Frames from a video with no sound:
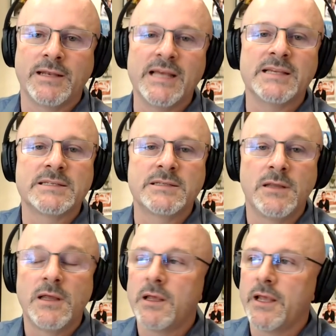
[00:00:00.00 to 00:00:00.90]
does
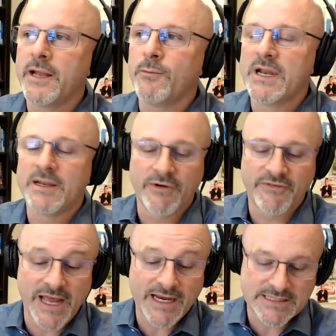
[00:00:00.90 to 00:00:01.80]
and what it
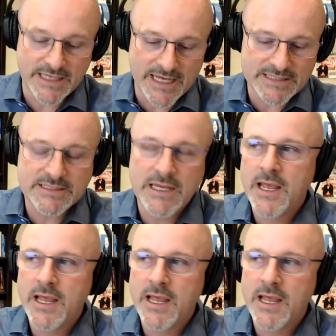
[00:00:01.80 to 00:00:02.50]
reflects in us.